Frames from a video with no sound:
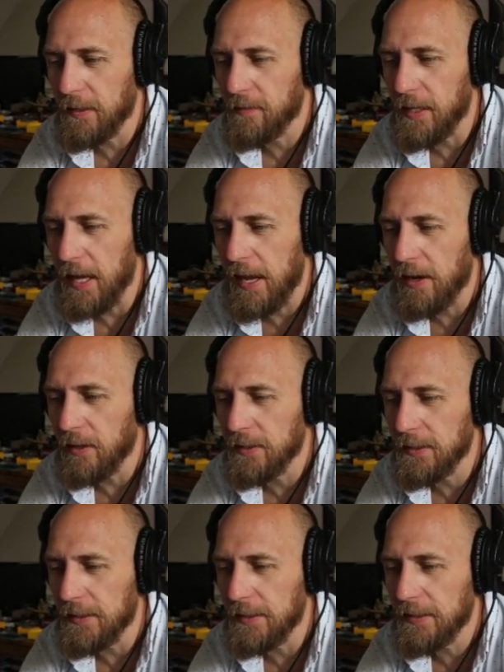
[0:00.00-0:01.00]
of the ARC
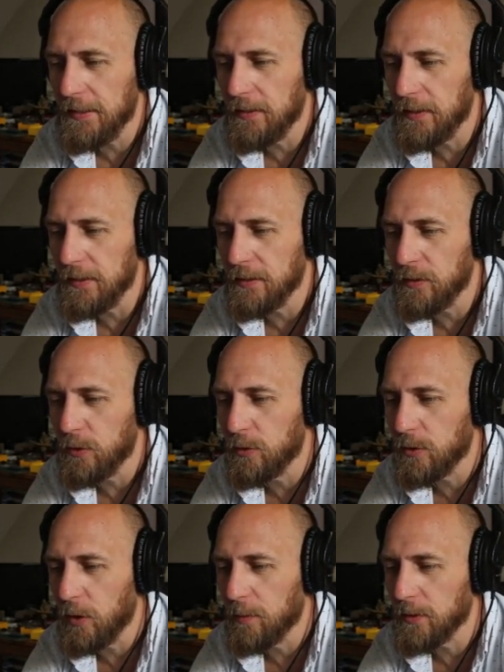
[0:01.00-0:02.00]
series
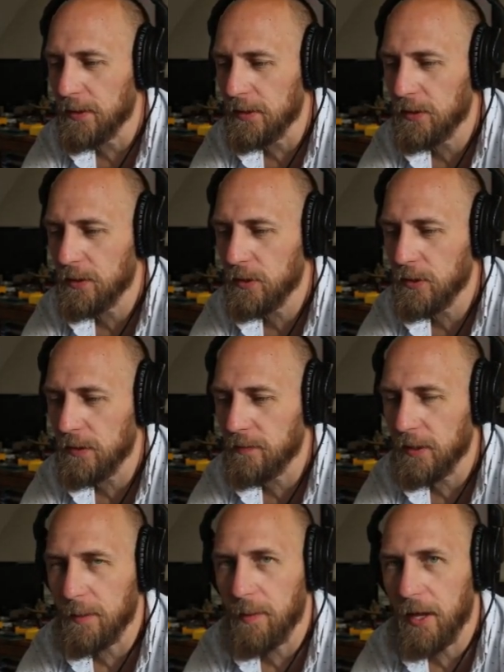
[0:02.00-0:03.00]
used almost
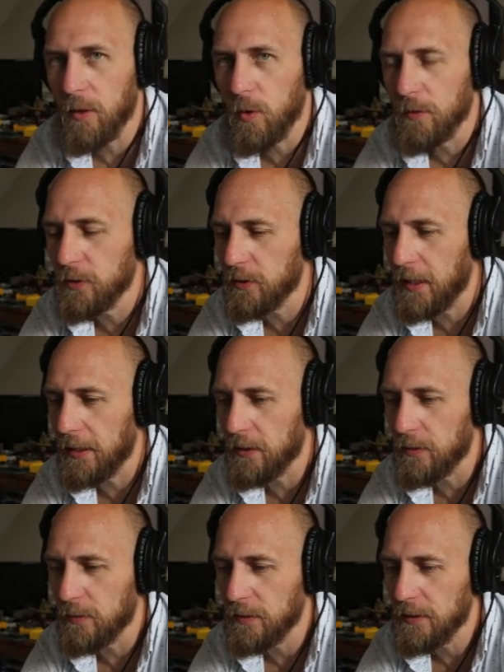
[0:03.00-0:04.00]
exclusively by the Wolf's
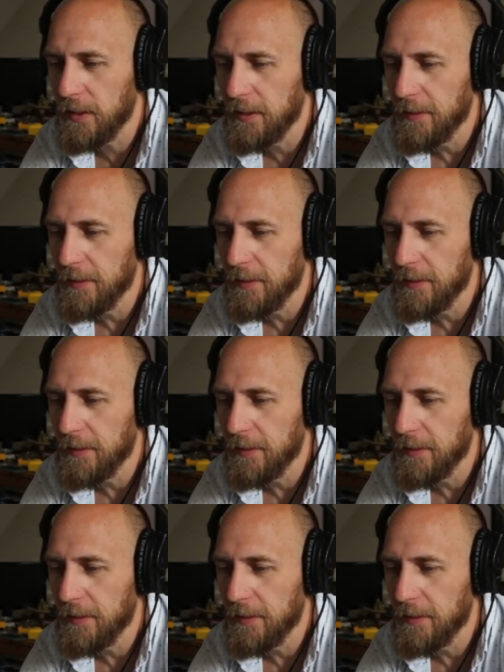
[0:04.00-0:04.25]
Dragoons.